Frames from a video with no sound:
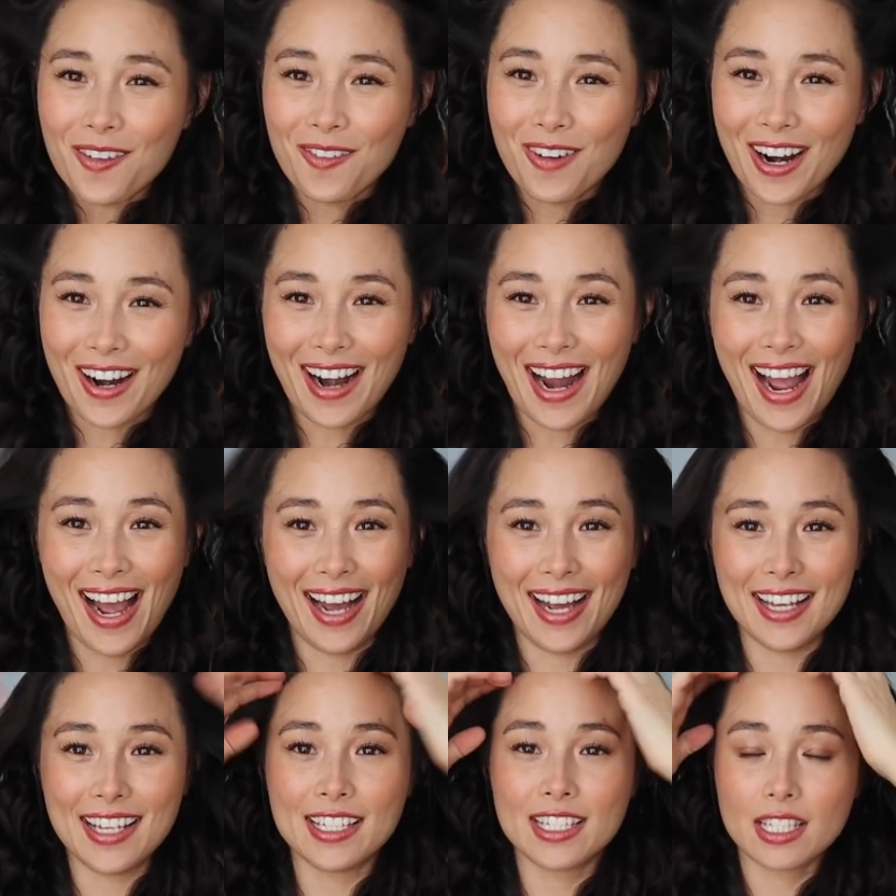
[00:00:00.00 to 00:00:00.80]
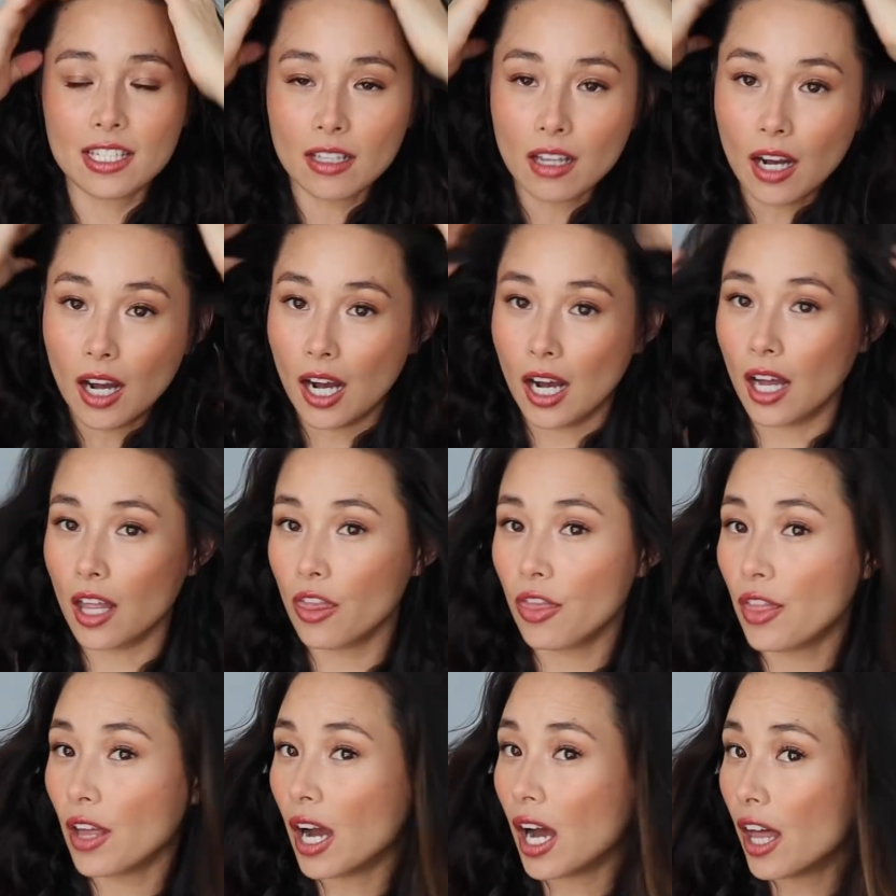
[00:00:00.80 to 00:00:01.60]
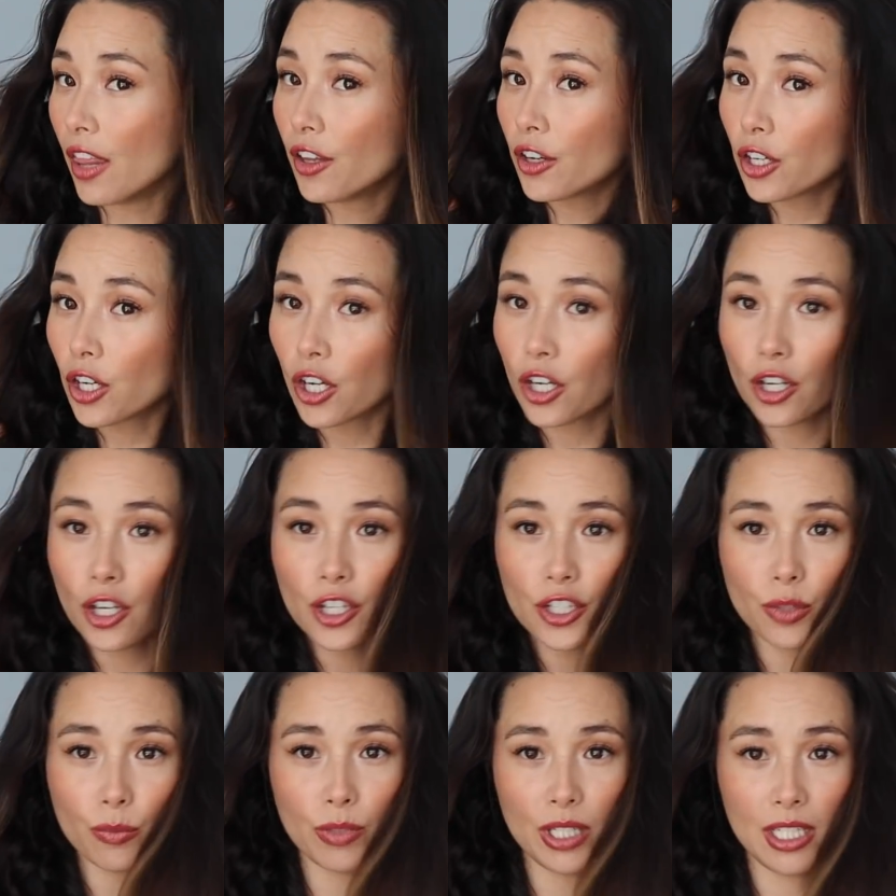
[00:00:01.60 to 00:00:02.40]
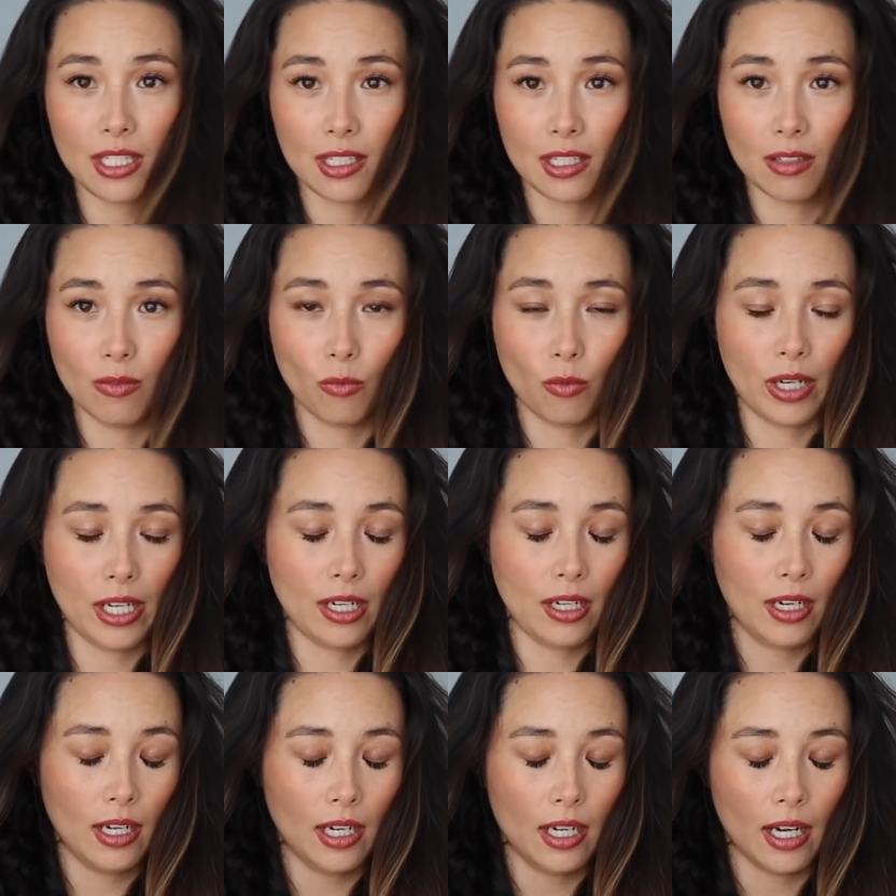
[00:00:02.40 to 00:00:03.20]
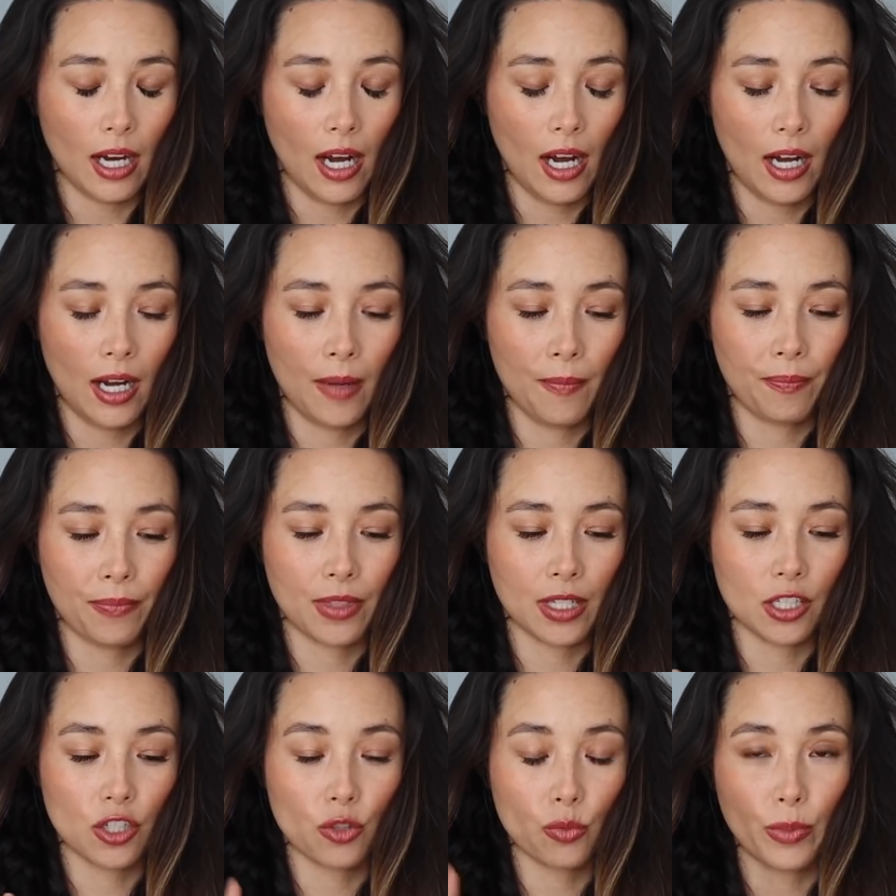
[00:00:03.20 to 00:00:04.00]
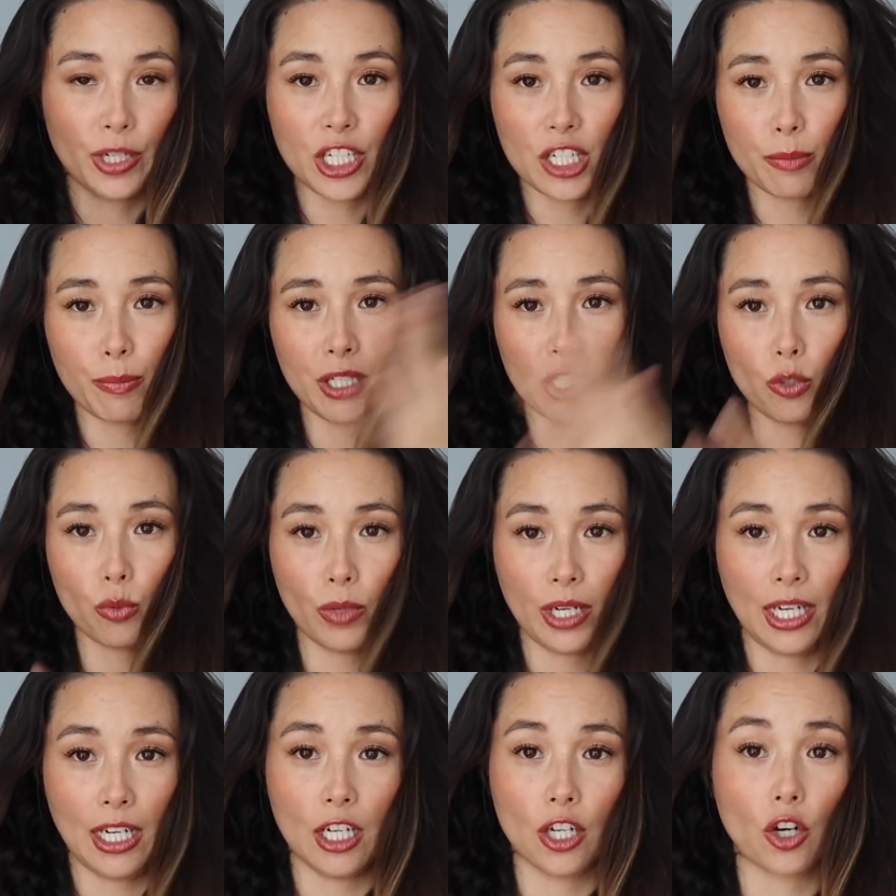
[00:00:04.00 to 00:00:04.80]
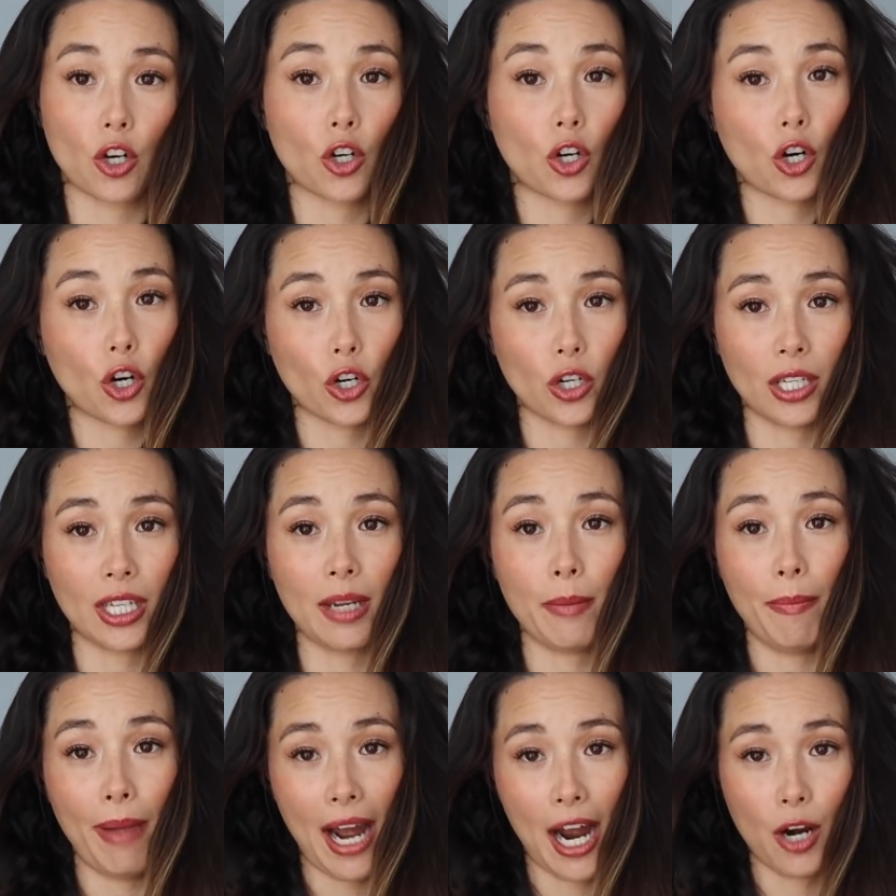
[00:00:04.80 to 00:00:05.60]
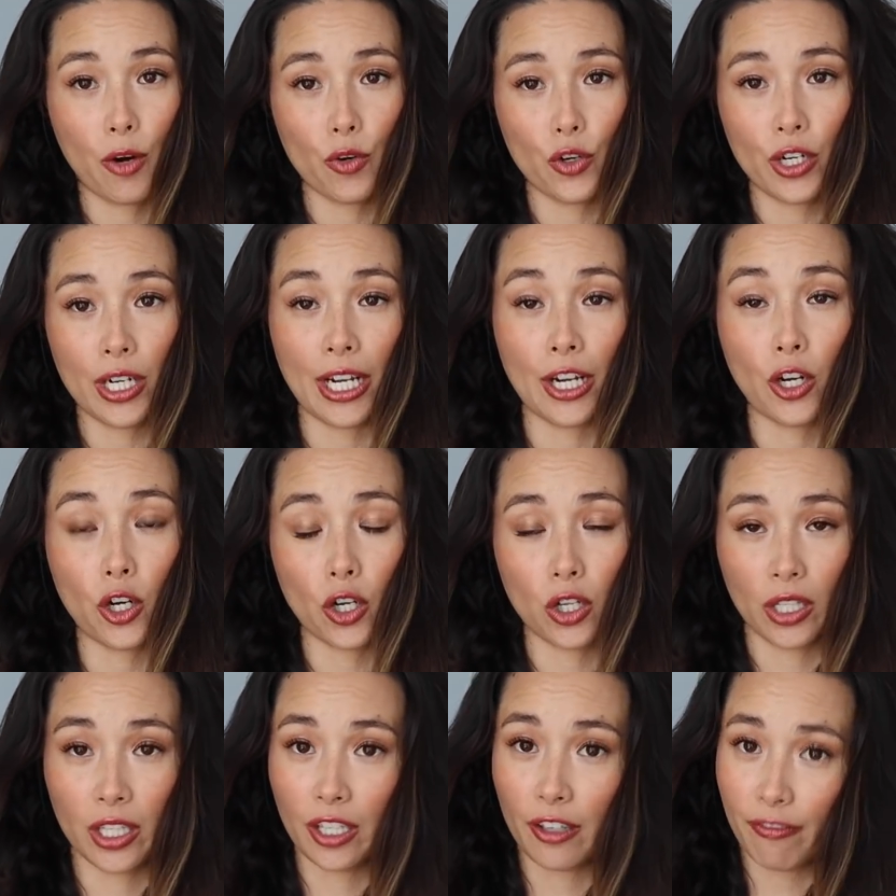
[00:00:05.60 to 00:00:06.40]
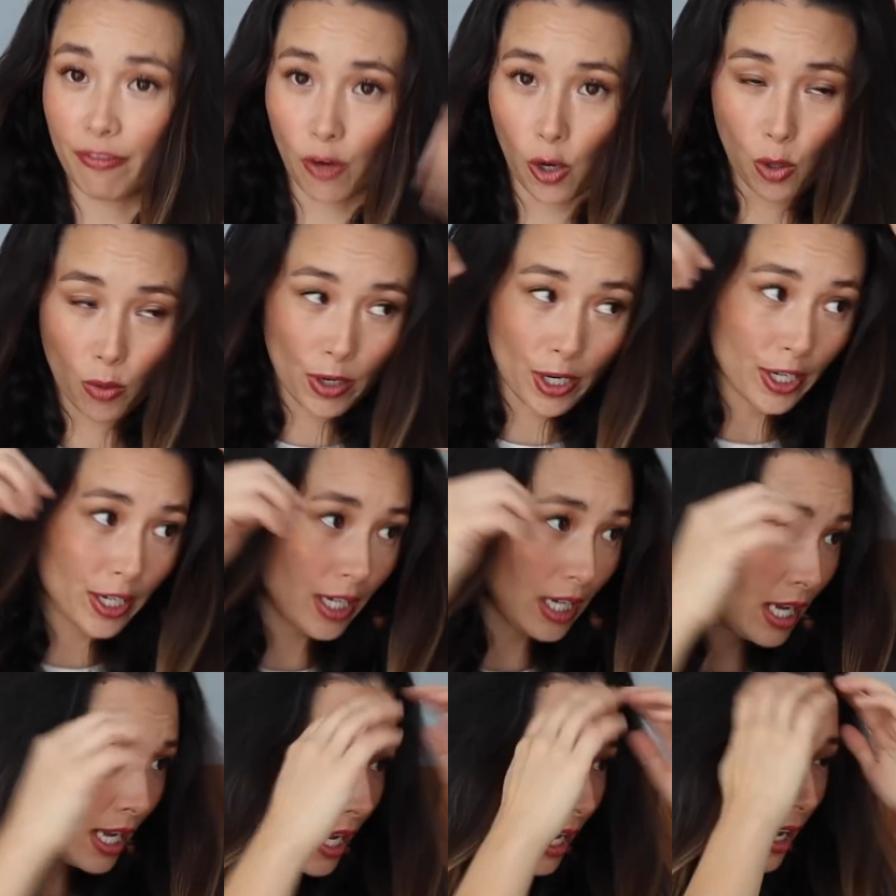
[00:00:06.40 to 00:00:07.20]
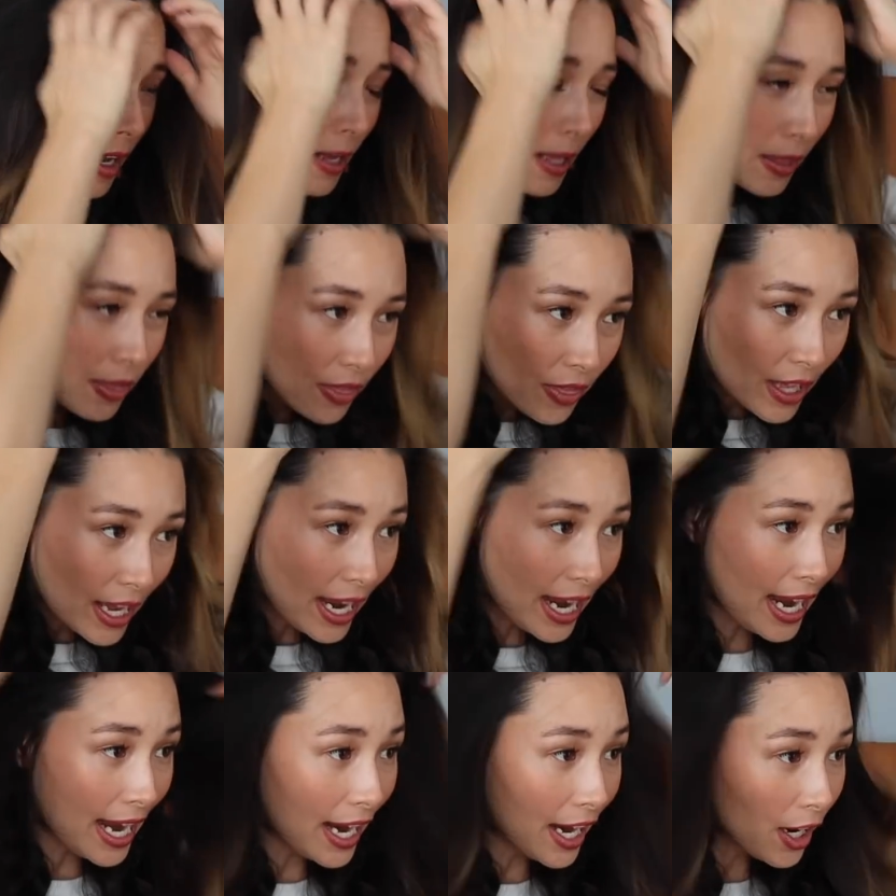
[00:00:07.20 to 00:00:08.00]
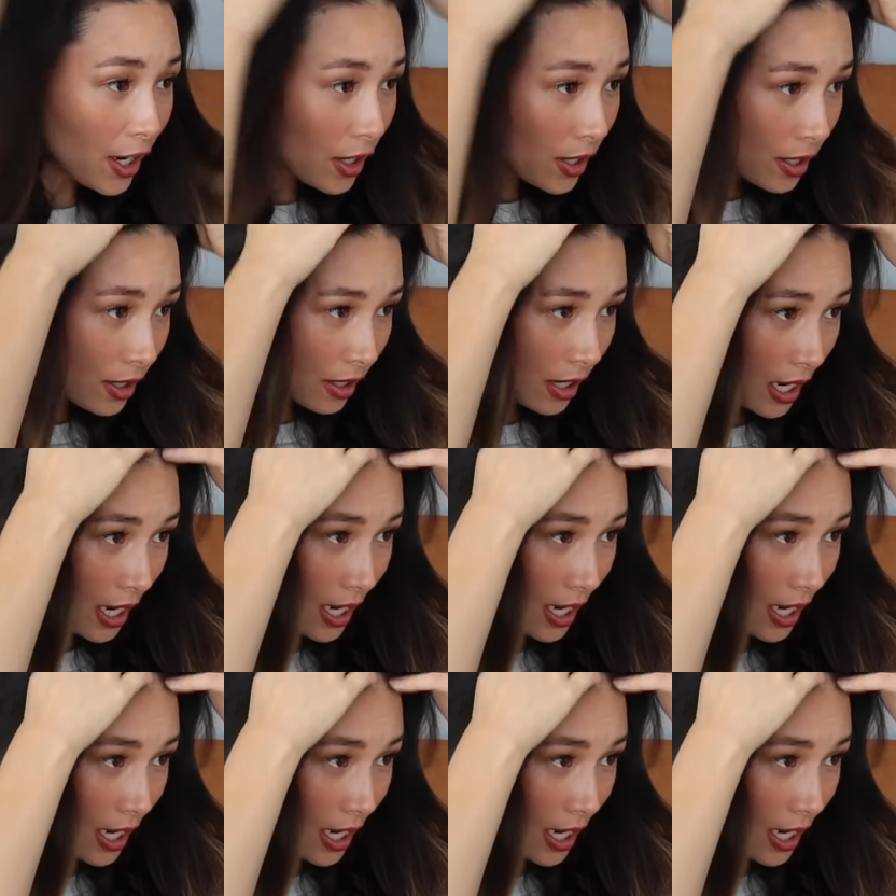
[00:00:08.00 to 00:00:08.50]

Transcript: Whereas the other curls, we switched between curling backward and curling forward. The hair